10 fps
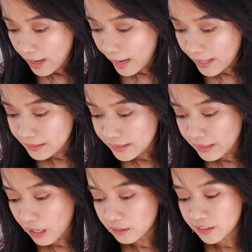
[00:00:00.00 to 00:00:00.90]
And
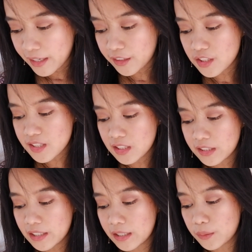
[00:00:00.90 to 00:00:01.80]
then under eye
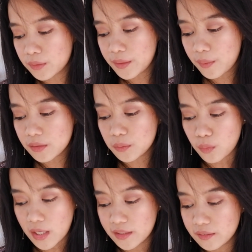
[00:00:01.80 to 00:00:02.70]
concealer, I only want
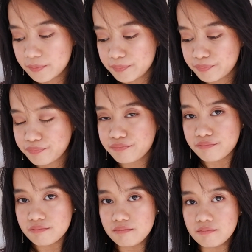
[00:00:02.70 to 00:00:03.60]
1,
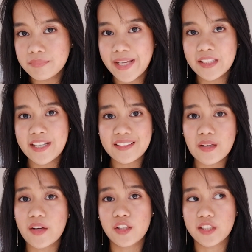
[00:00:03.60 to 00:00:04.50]
and right
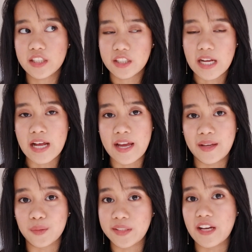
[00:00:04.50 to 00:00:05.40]
now
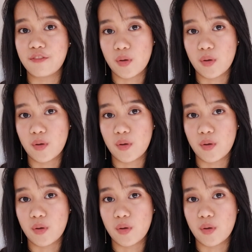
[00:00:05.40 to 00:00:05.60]
I only have